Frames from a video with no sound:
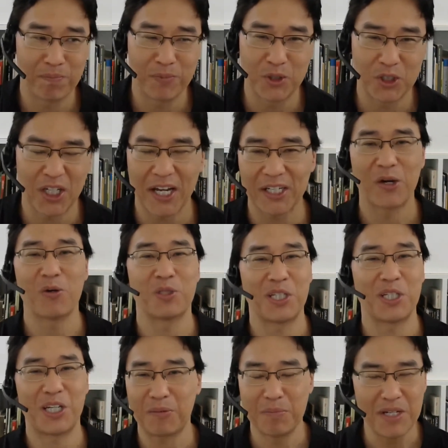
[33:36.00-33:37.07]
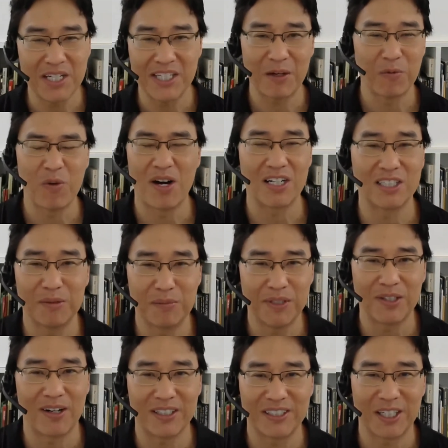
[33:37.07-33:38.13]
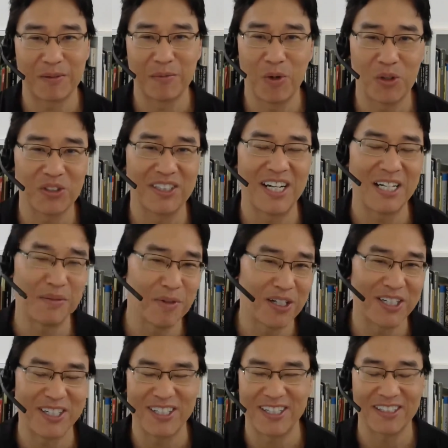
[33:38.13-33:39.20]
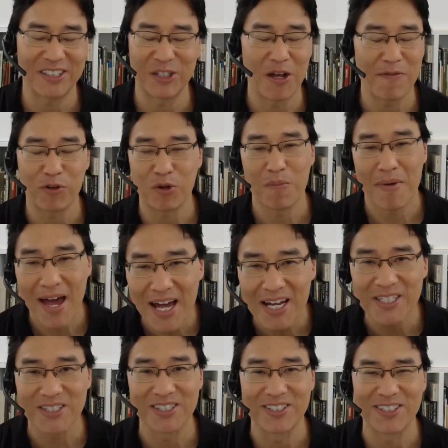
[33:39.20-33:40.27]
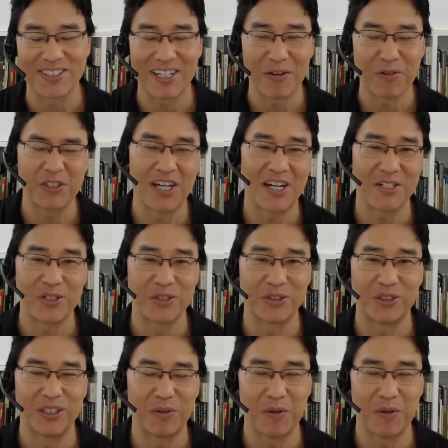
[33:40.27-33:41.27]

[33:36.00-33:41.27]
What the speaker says: psychos like me that wanted to be an architect more than anybody could ever imagine since I was 9 years old.